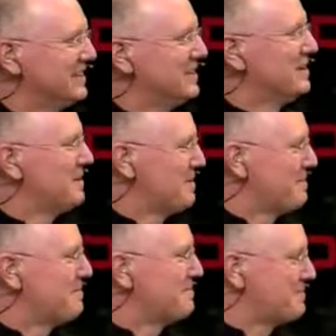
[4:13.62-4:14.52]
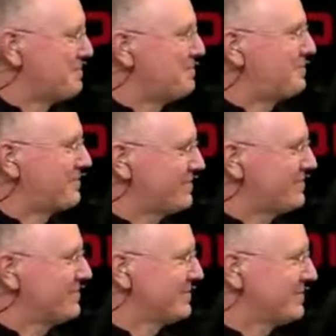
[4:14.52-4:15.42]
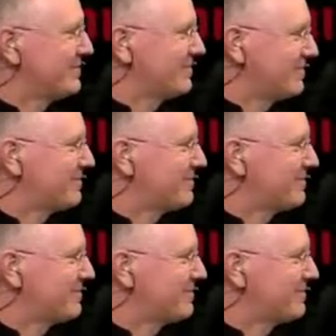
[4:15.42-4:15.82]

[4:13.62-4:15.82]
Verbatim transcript: to be fast. Yeah. Right, right. And